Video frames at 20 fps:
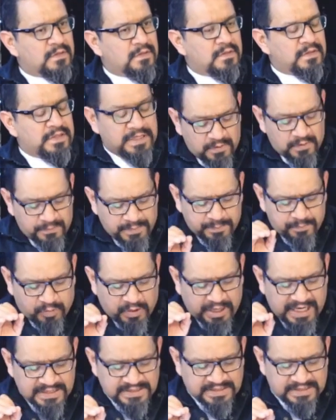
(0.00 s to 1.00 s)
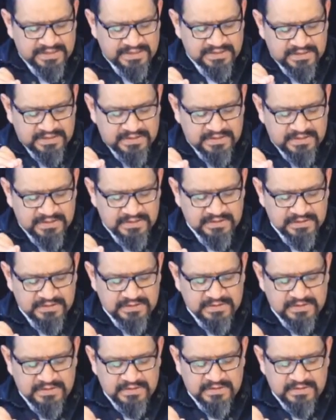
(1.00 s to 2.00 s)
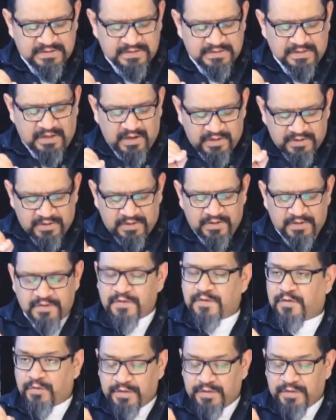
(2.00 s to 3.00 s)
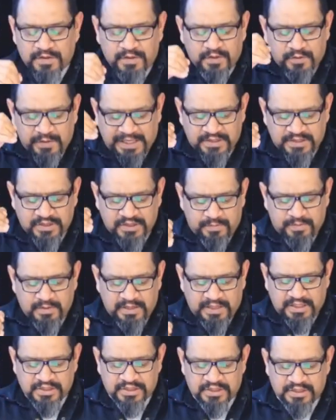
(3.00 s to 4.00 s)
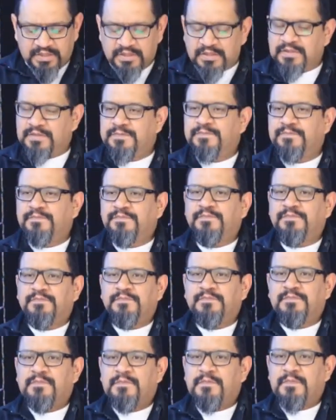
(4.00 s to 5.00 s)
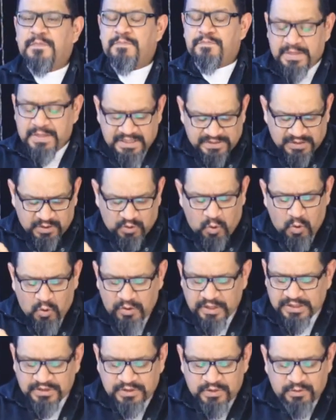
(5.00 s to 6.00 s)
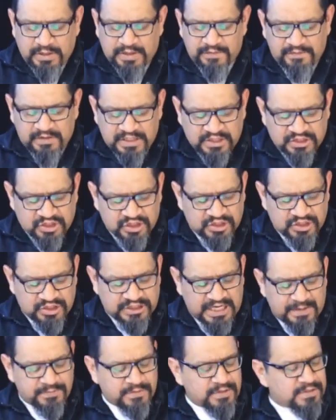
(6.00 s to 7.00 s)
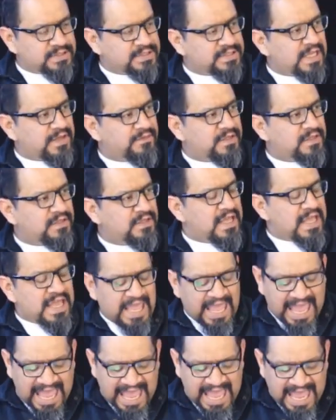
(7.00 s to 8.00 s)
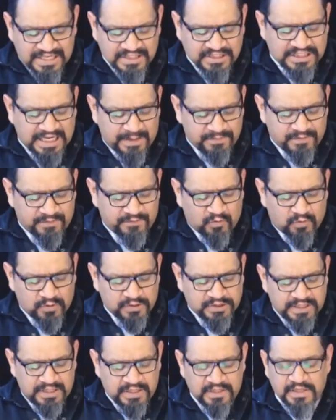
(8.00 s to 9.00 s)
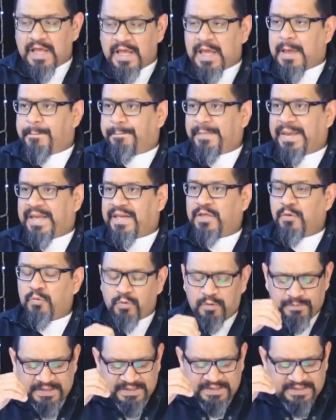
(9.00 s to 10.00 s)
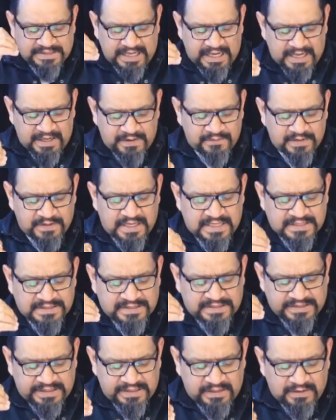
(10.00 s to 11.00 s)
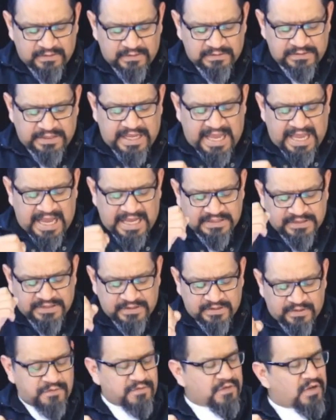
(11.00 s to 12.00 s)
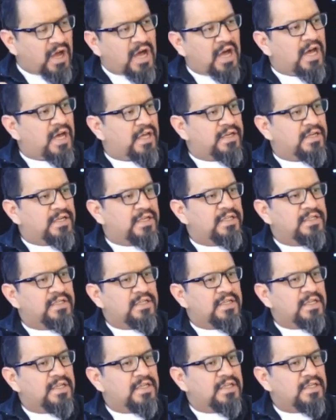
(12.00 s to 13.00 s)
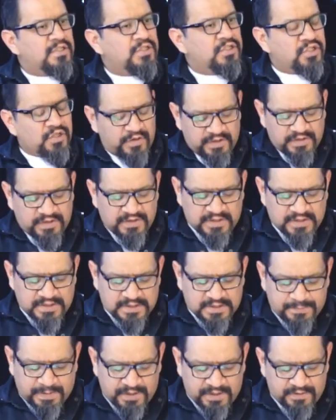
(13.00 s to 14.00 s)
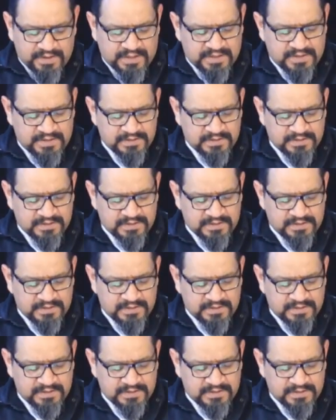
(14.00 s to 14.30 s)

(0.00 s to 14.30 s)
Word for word: He'll be present on earth during the Great Tribulation, because according to Revelation chapter seven and chapter fourteen, many will be saved, sealed, and serve God during this period.